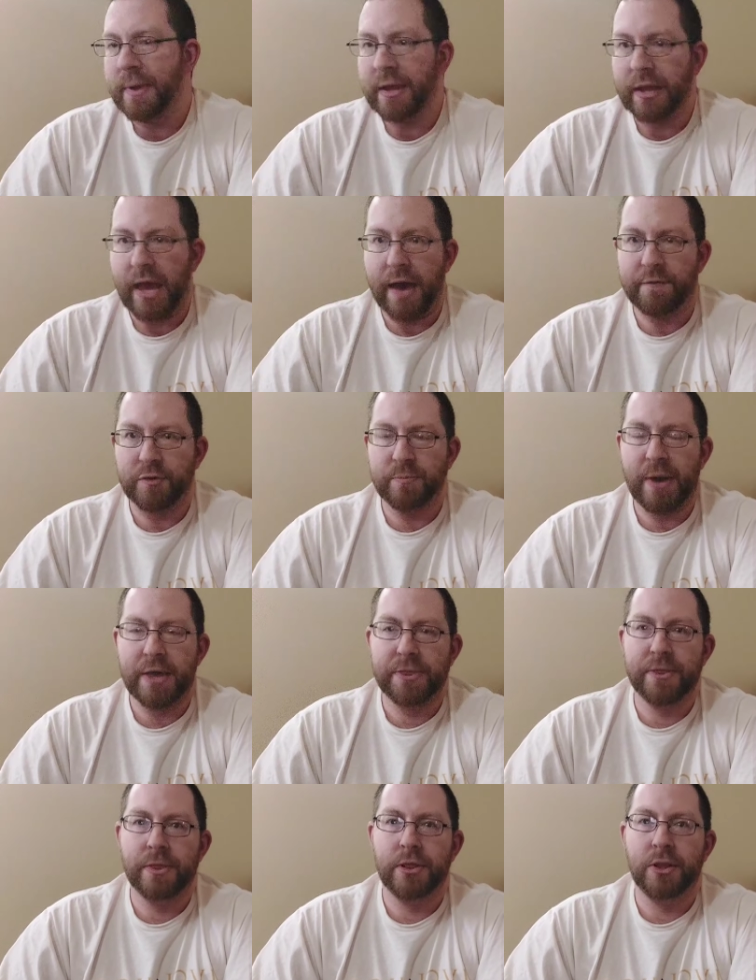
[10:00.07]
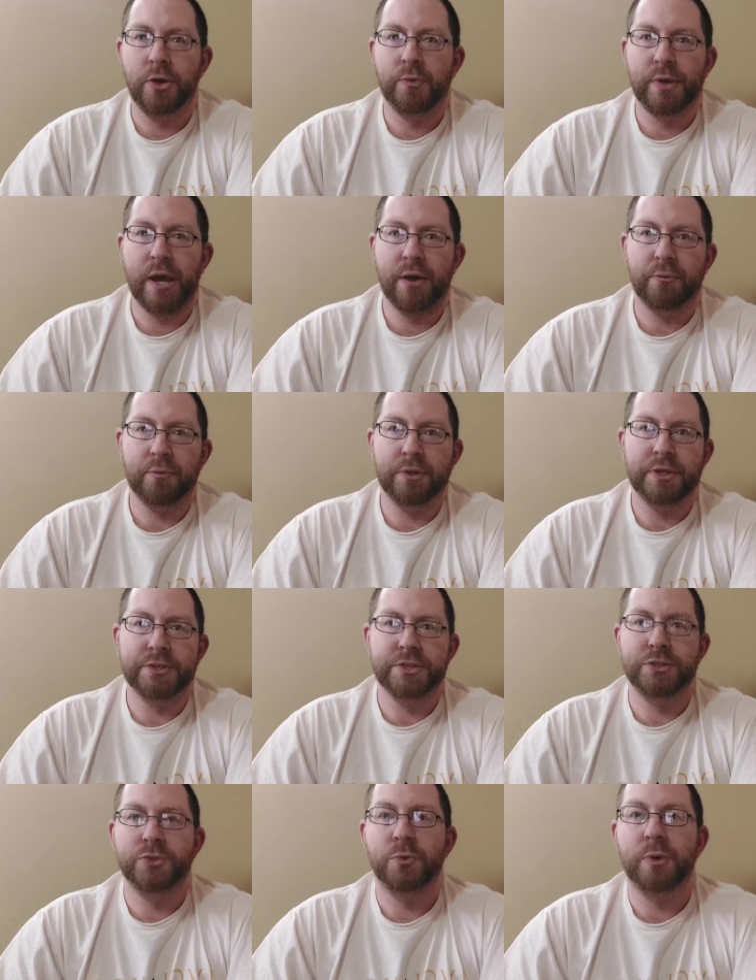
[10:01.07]
being Aftermath of the Lowdown,
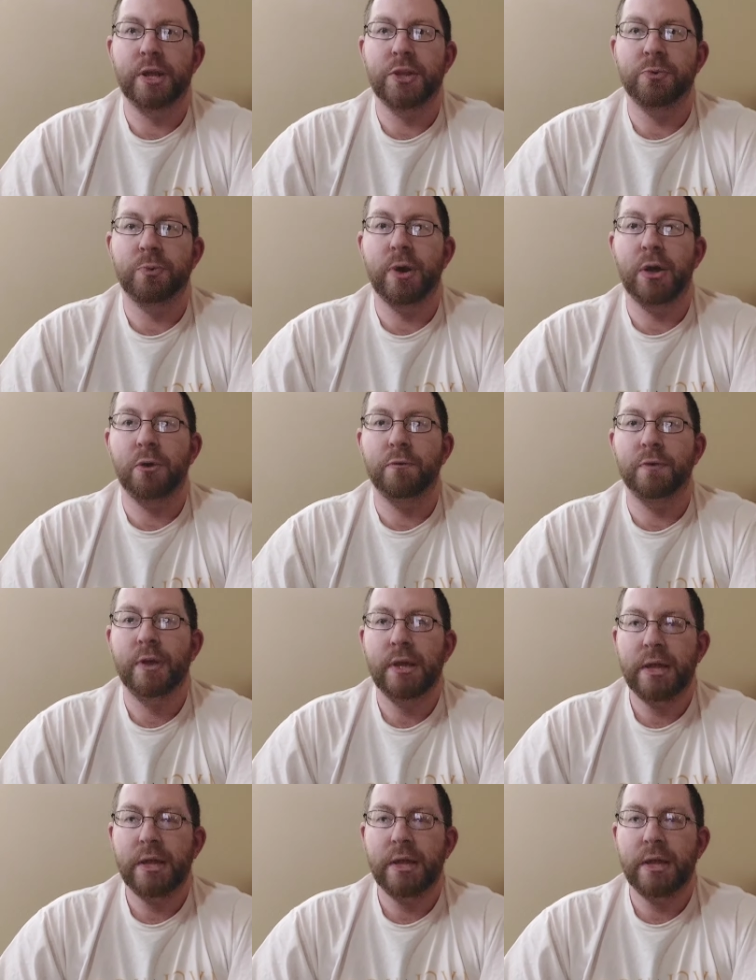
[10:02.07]
released in 2012.